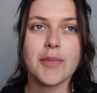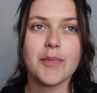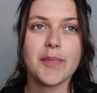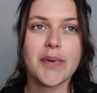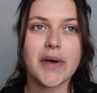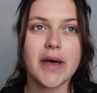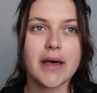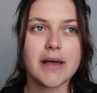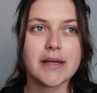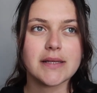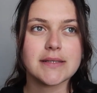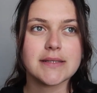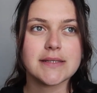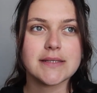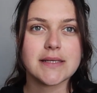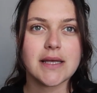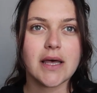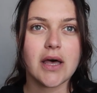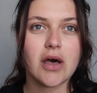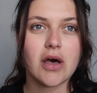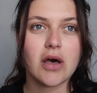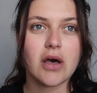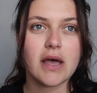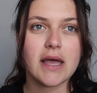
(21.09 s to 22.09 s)
but
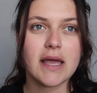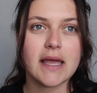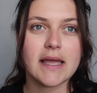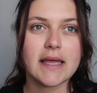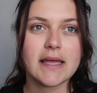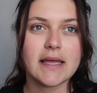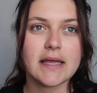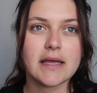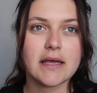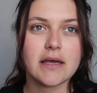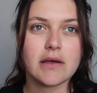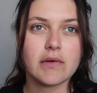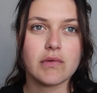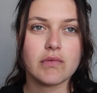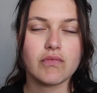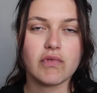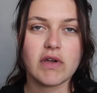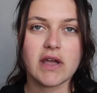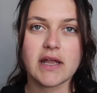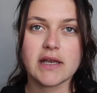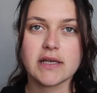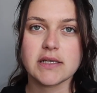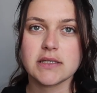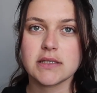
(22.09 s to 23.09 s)
I
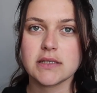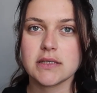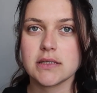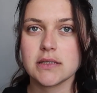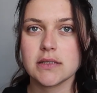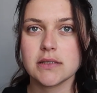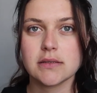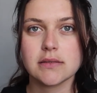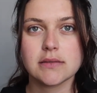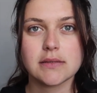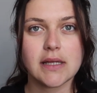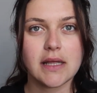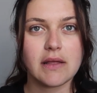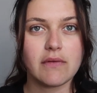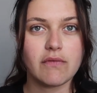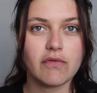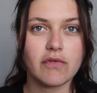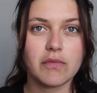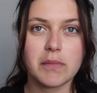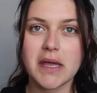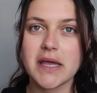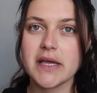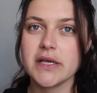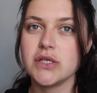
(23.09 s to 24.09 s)
read
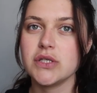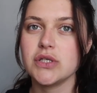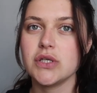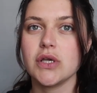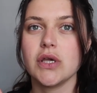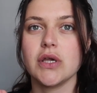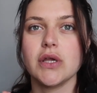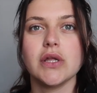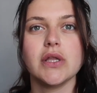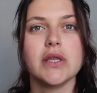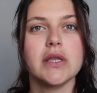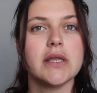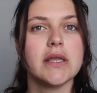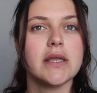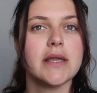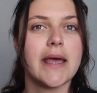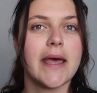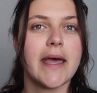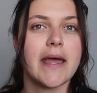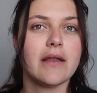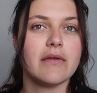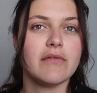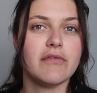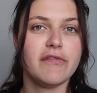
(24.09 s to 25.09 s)
information
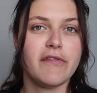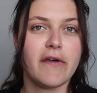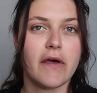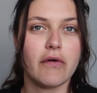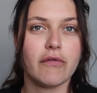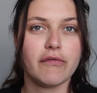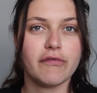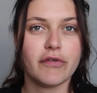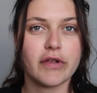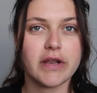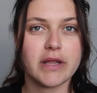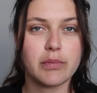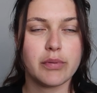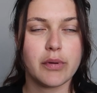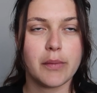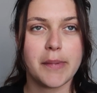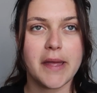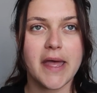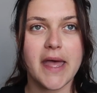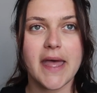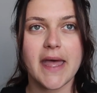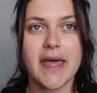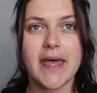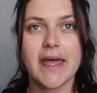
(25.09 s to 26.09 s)
and felt fully
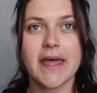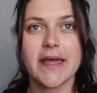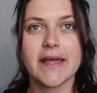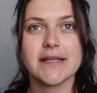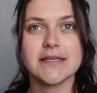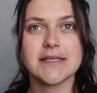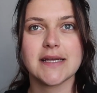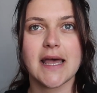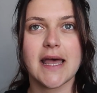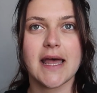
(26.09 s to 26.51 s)
prepared.